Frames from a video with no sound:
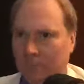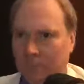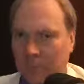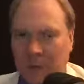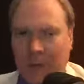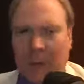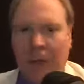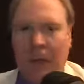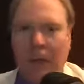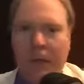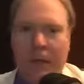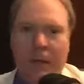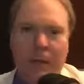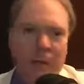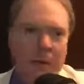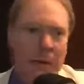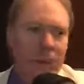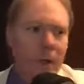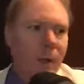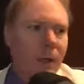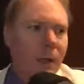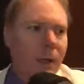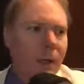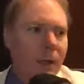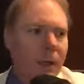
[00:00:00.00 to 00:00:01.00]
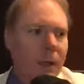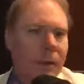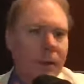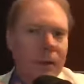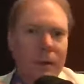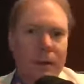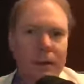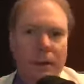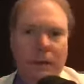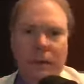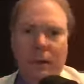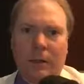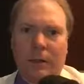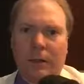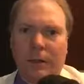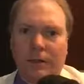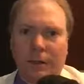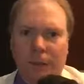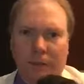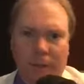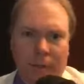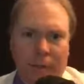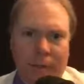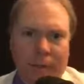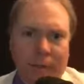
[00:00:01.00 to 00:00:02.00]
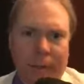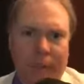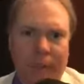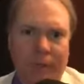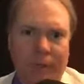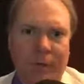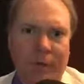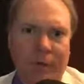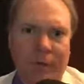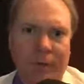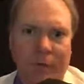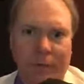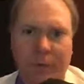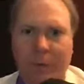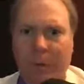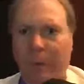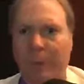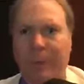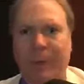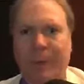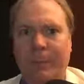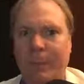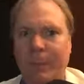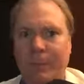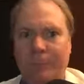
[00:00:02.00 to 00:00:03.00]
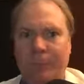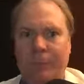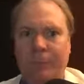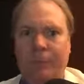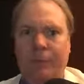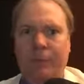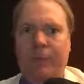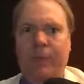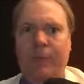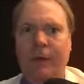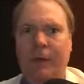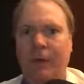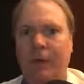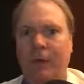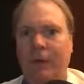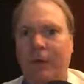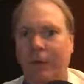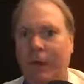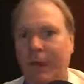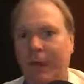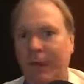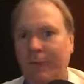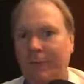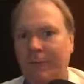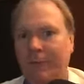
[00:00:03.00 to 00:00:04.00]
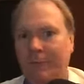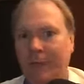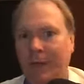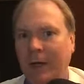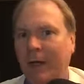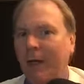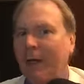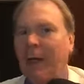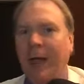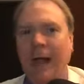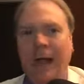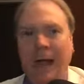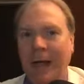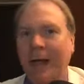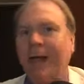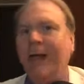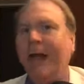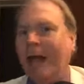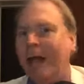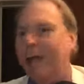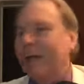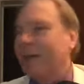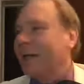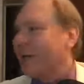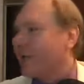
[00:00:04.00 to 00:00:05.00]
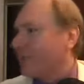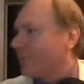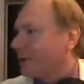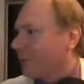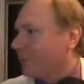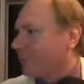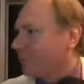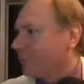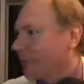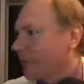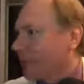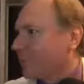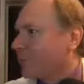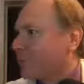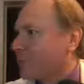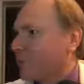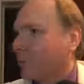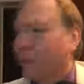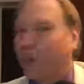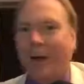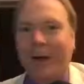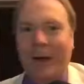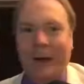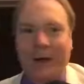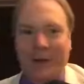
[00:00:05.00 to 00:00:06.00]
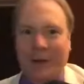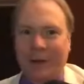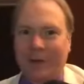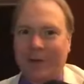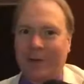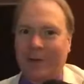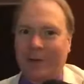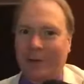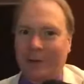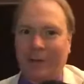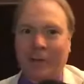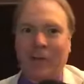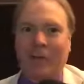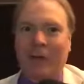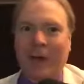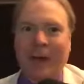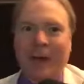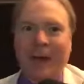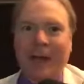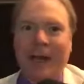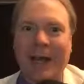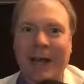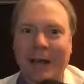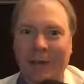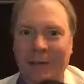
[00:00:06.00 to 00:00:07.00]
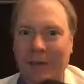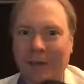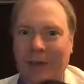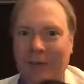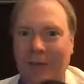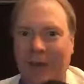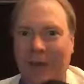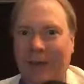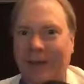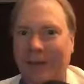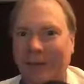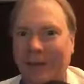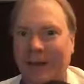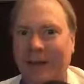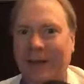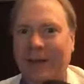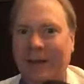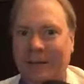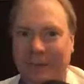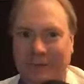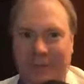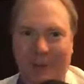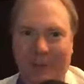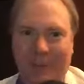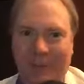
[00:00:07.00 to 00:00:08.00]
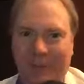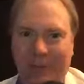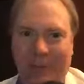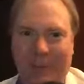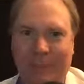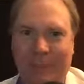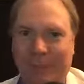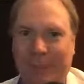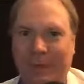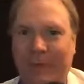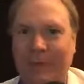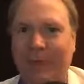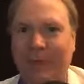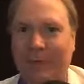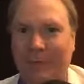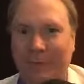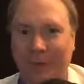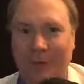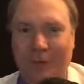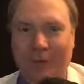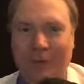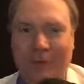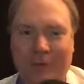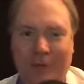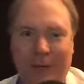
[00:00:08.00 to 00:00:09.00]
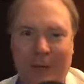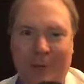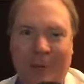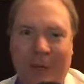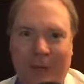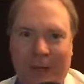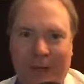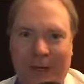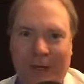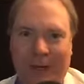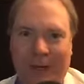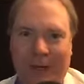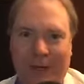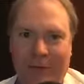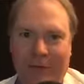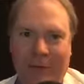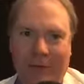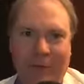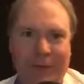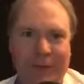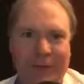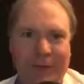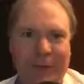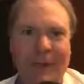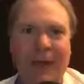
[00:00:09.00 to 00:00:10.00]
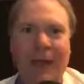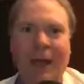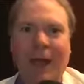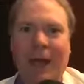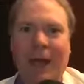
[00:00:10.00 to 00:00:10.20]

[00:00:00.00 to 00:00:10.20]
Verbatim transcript: Yeah, I know uh, you know, Vicis, home. I mean, the people at Riddell. I've uh, I, I did a big story on this for Saturday Down South, not uh, a couple of years ago, Joey Bonkowski, but